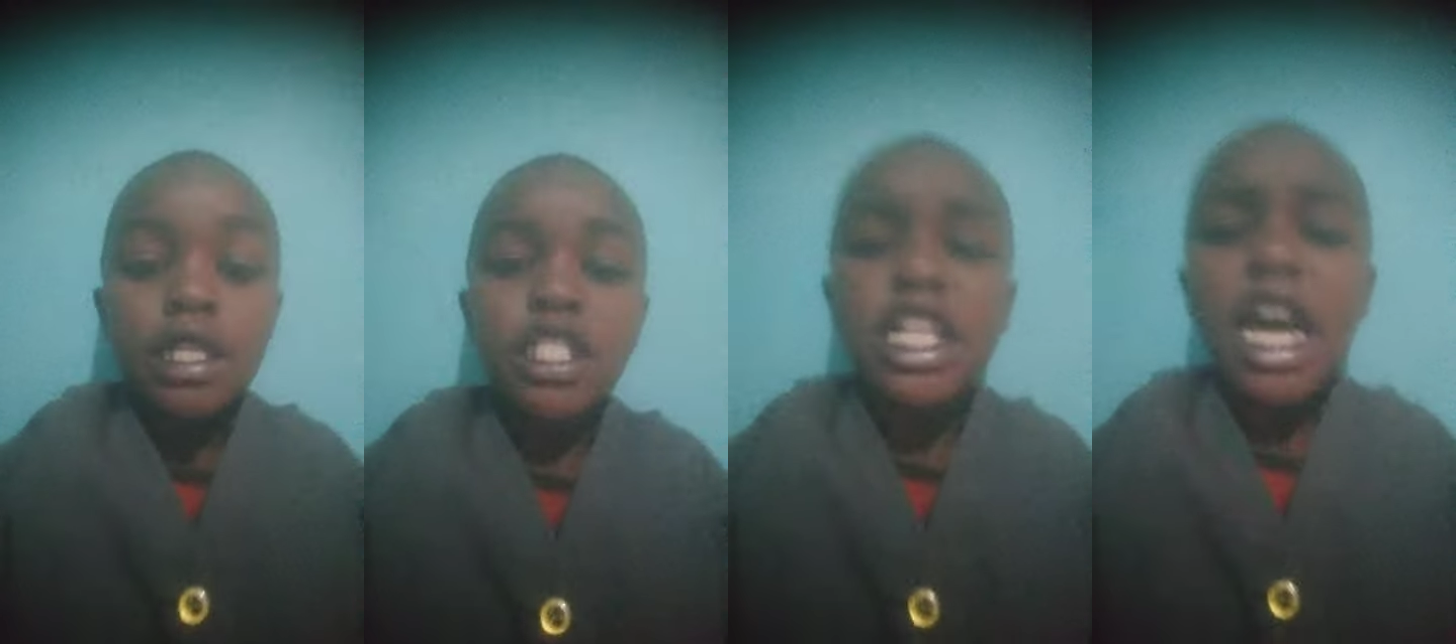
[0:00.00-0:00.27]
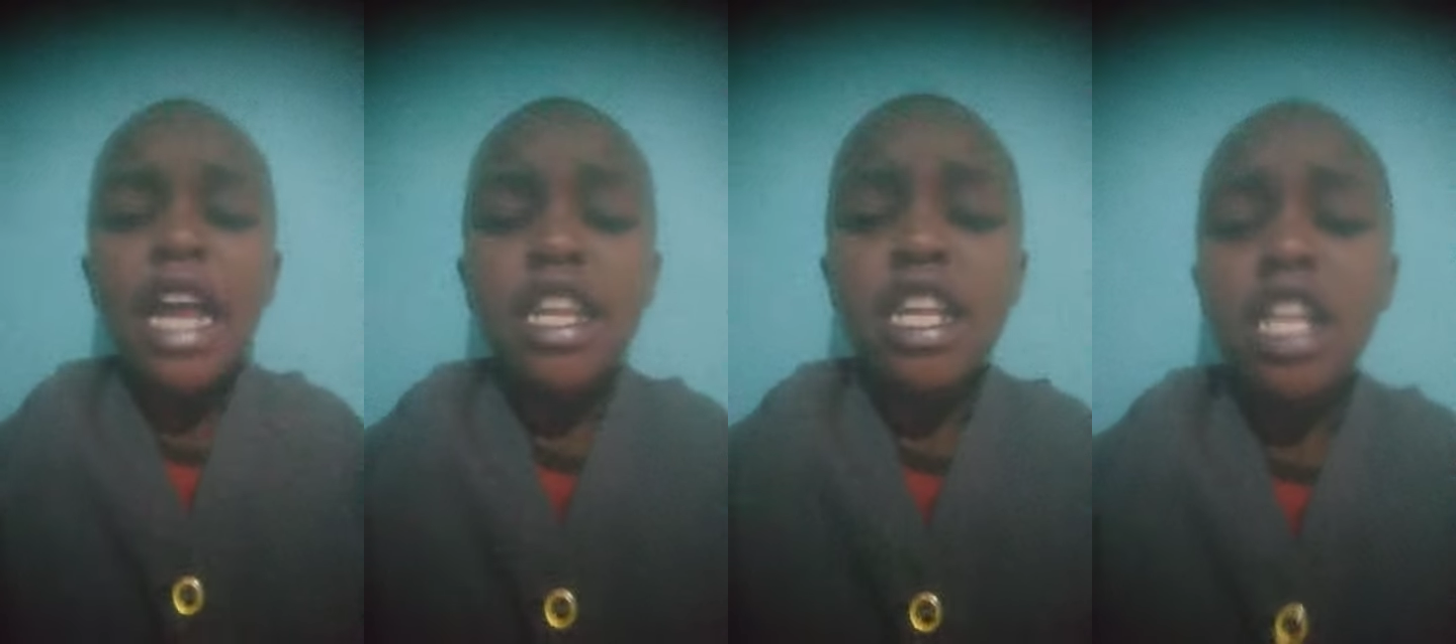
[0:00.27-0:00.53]

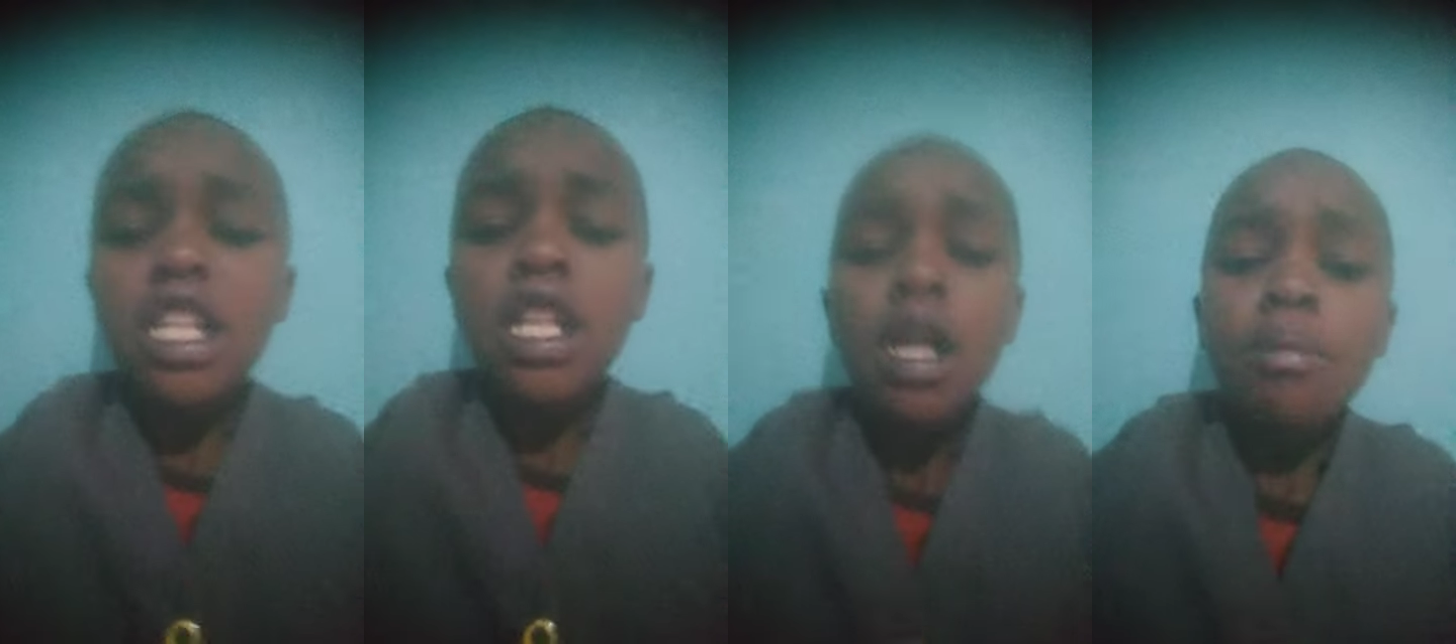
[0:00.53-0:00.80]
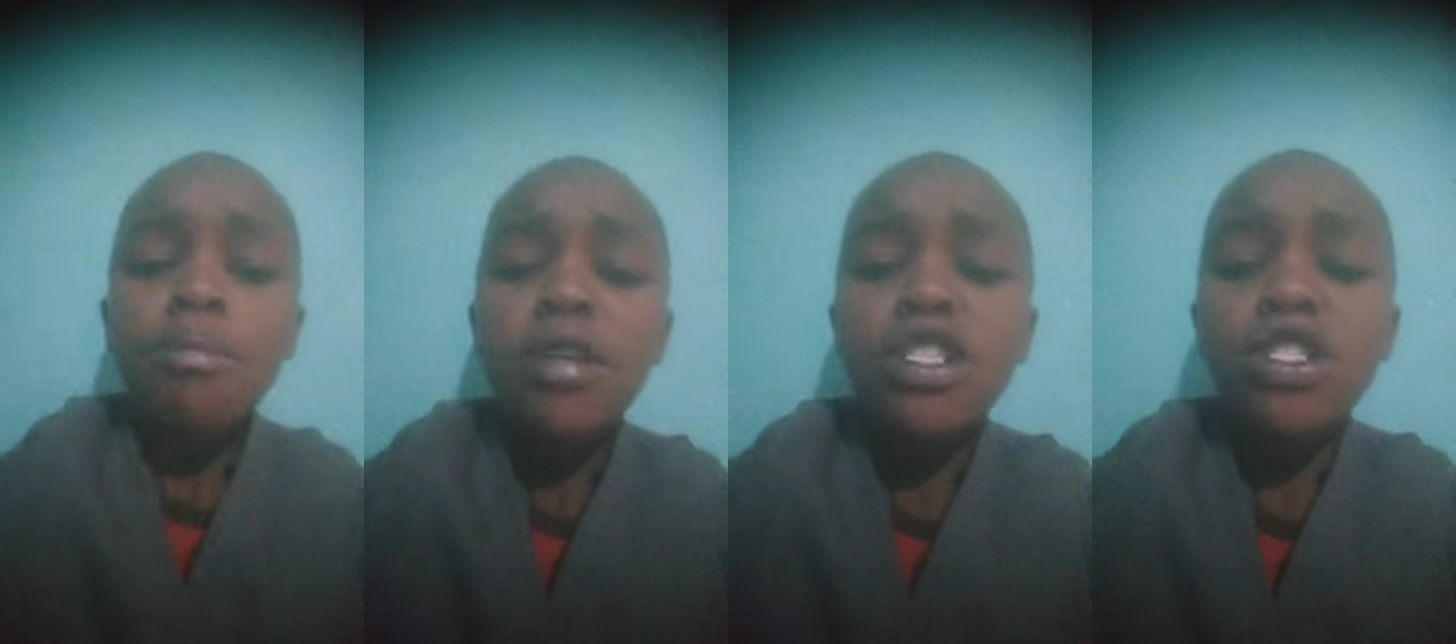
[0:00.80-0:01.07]
Daniel,
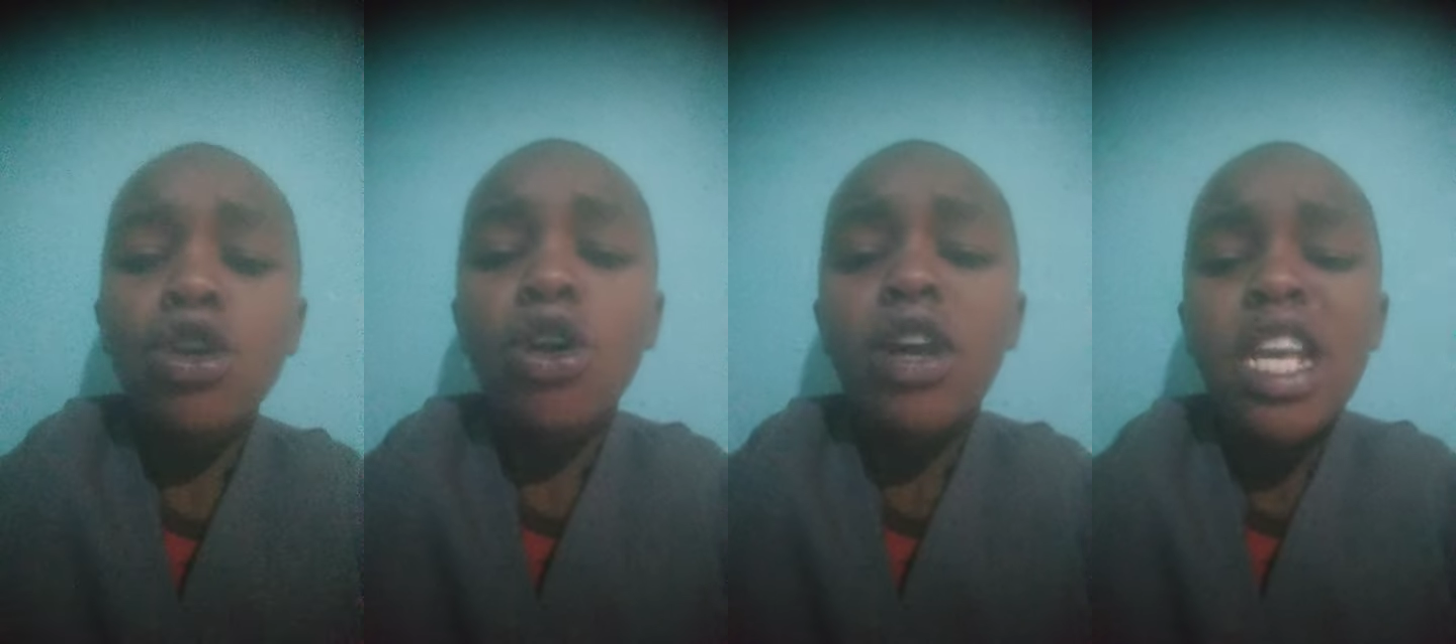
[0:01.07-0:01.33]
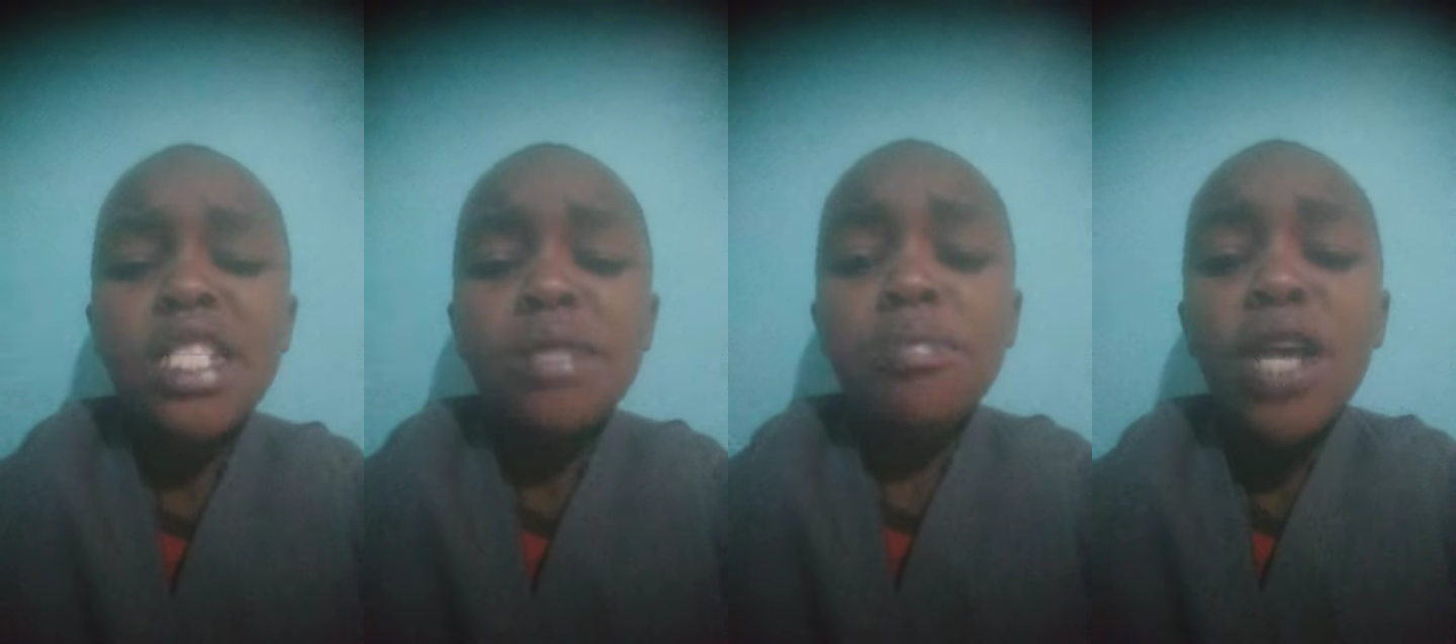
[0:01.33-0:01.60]
please go
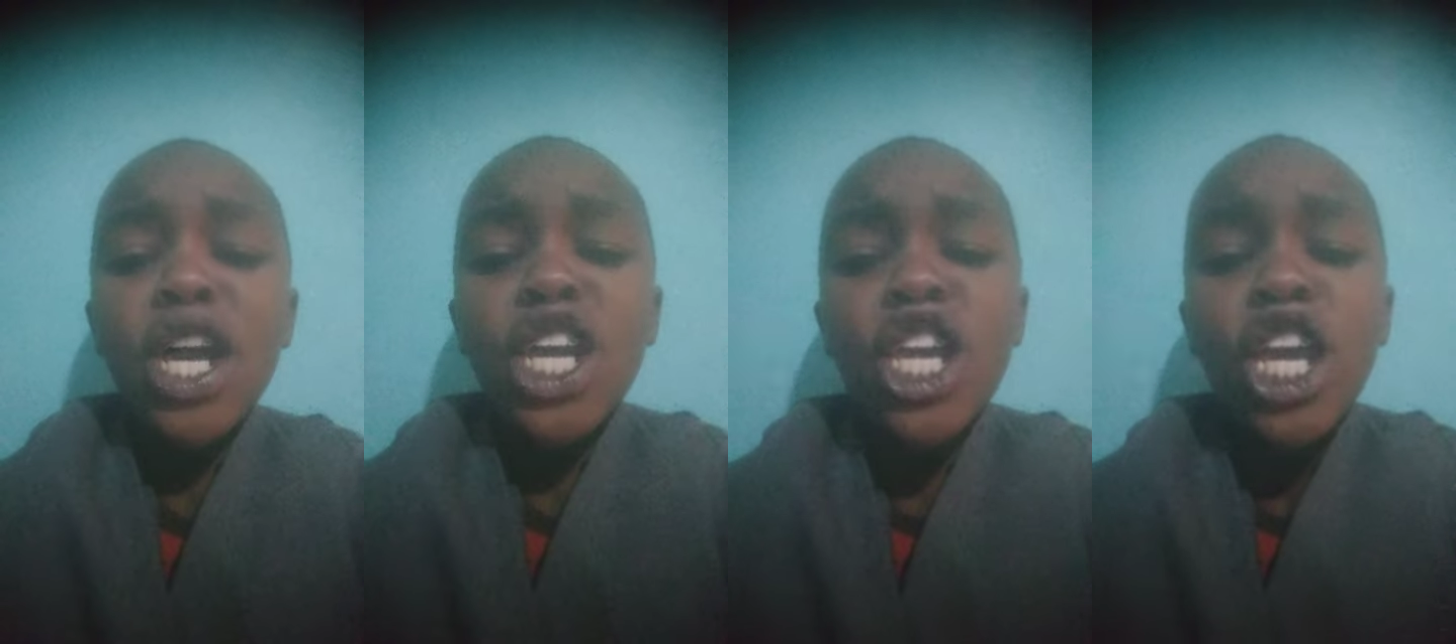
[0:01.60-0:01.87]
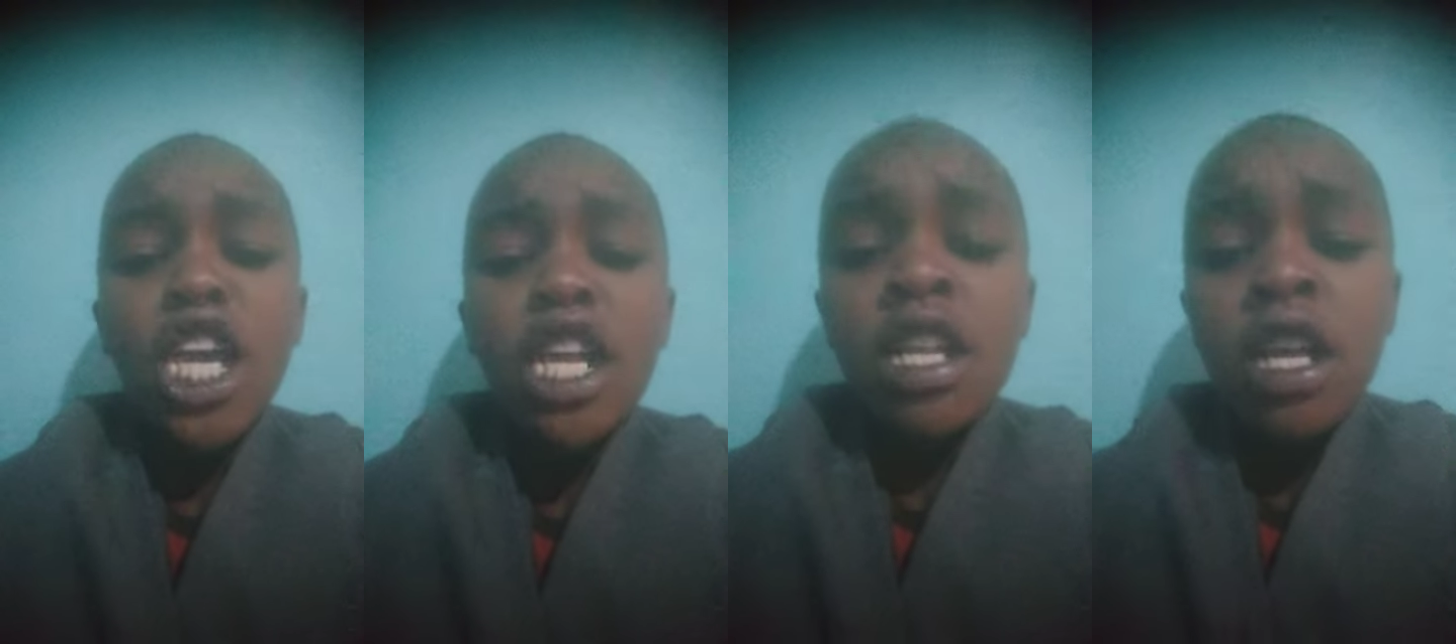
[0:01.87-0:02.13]
get me a
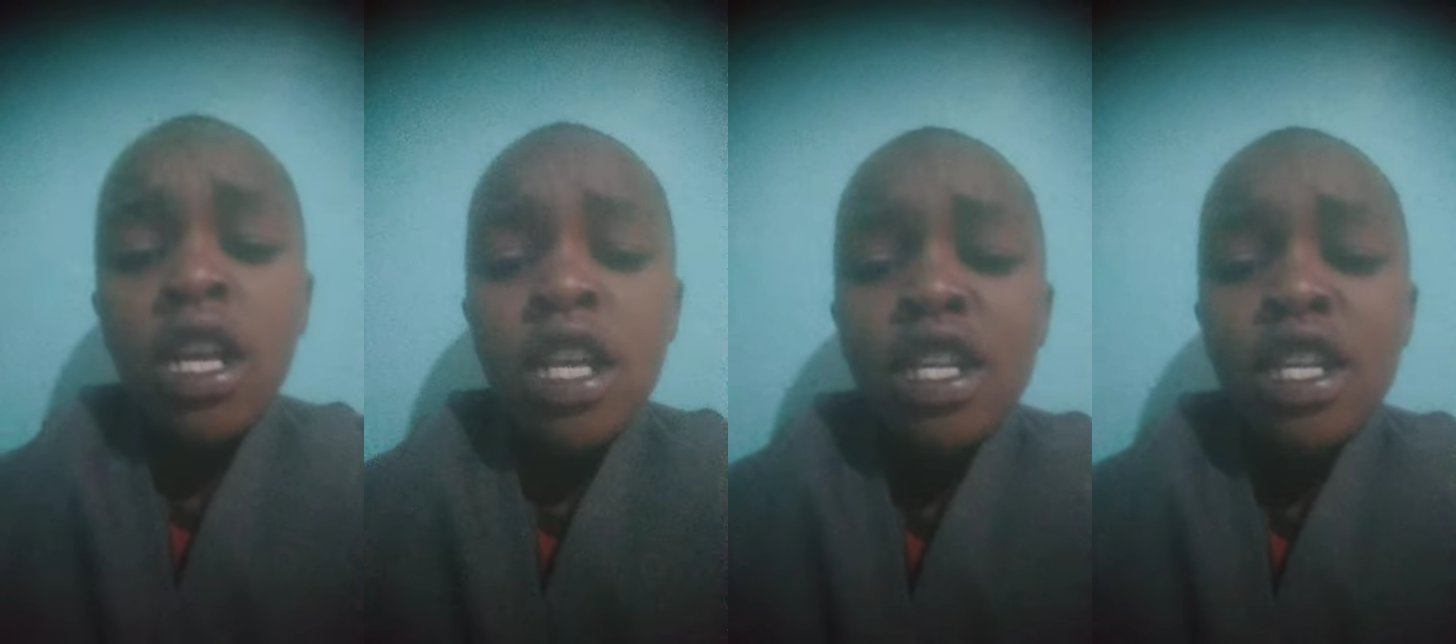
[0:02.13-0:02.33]
cane.